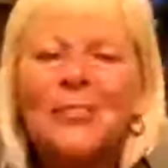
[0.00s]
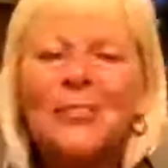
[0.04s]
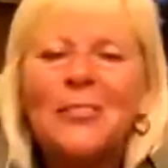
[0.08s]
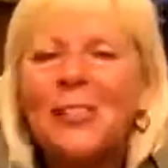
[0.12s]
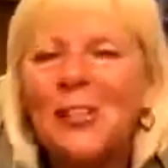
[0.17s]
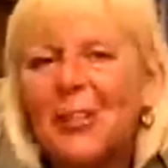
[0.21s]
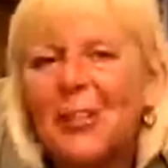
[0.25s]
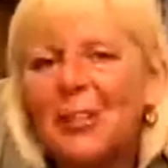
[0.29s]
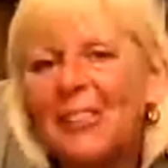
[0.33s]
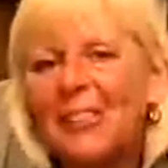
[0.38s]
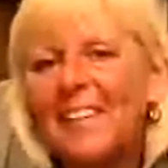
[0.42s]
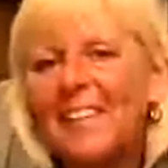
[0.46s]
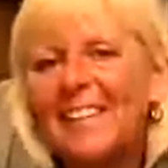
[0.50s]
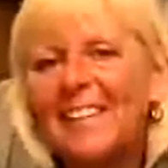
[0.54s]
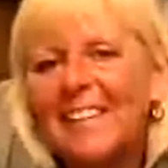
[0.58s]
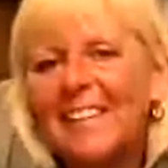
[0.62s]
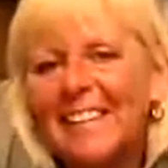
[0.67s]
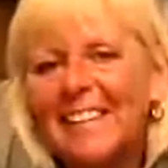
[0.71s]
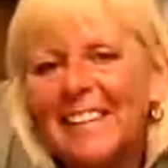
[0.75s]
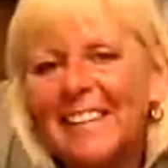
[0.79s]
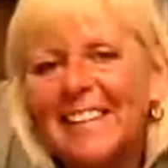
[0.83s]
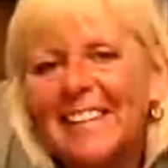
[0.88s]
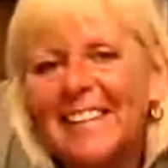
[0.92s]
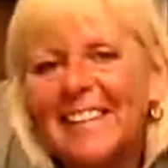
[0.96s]
don't know.
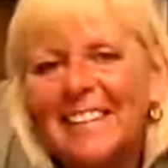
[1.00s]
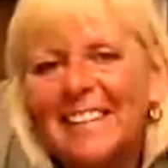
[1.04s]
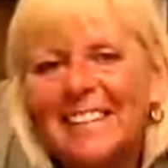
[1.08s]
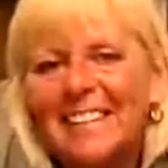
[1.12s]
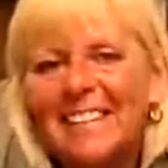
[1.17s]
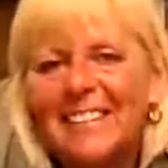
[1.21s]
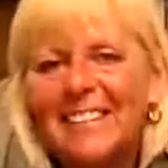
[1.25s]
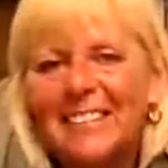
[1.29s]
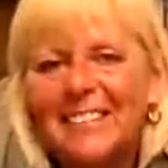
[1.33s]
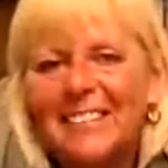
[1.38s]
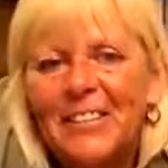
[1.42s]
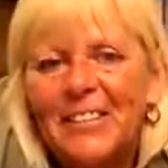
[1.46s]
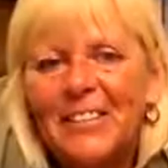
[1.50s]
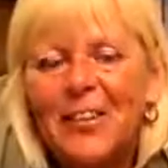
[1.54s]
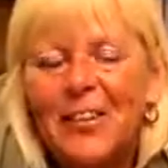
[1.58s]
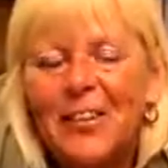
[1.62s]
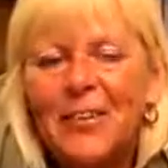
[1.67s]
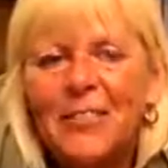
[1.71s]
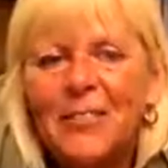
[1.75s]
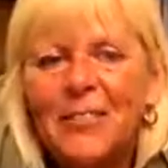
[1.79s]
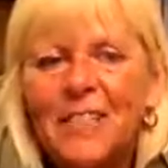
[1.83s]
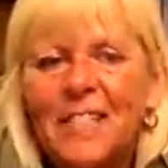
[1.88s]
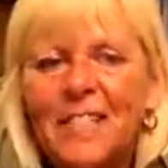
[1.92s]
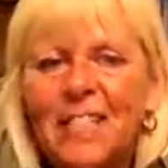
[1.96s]
One of
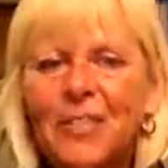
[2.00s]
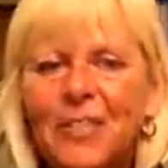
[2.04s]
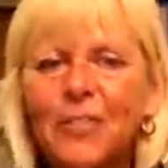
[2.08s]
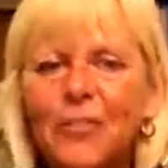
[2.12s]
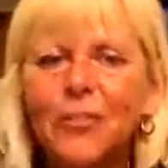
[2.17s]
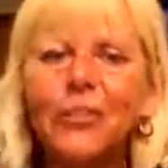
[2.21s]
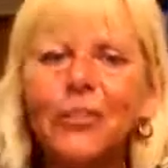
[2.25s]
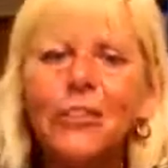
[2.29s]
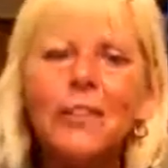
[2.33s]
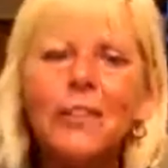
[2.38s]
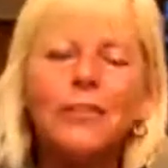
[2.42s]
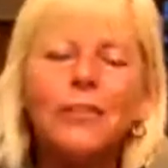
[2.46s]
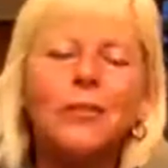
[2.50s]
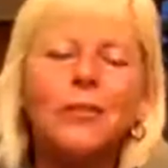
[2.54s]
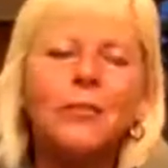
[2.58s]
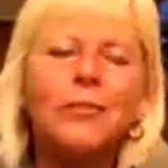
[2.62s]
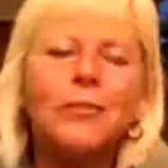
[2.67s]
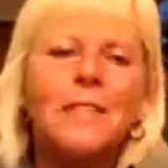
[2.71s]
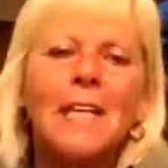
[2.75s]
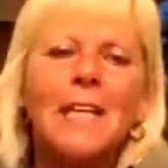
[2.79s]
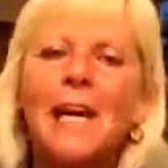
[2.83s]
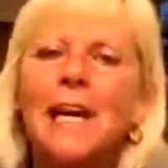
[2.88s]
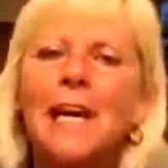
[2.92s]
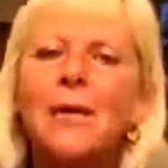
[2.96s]
those things. You've got to have
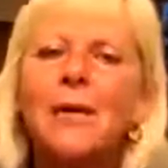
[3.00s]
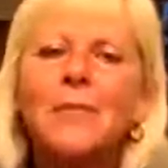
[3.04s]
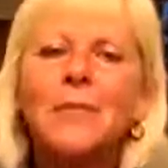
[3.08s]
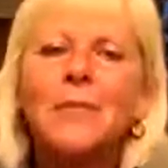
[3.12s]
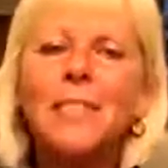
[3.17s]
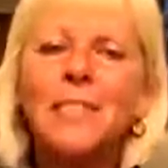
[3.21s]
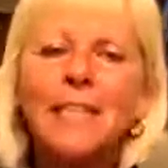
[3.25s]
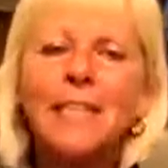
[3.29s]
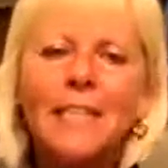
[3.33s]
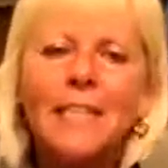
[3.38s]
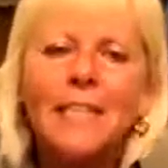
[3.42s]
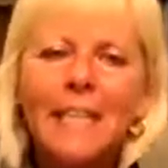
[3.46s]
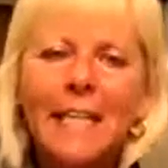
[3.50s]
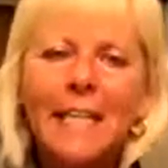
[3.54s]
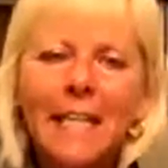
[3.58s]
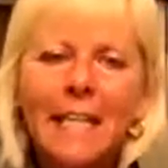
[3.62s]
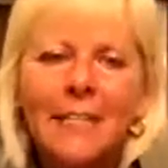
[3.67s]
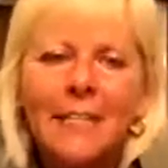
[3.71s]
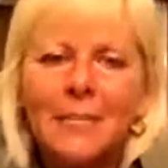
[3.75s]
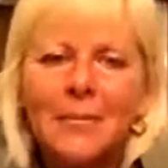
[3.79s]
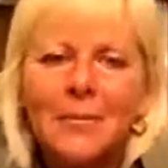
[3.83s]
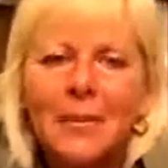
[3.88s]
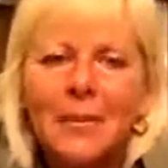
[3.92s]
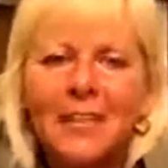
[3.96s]
enough hours in the
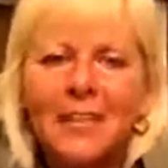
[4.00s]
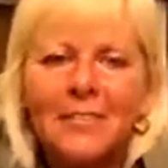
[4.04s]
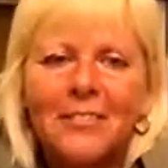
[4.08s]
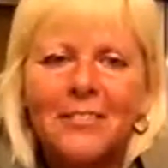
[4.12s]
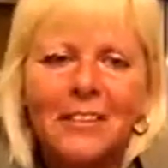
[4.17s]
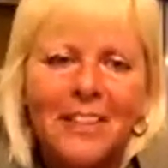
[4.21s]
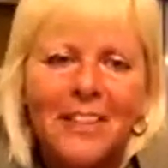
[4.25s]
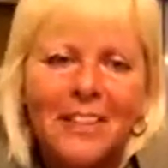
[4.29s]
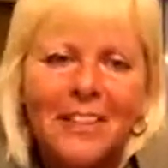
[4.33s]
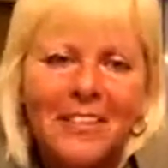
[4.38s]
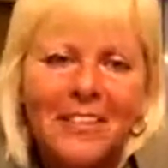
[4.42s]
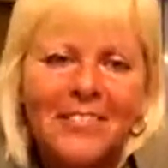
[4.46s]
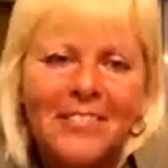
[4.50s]
day as well.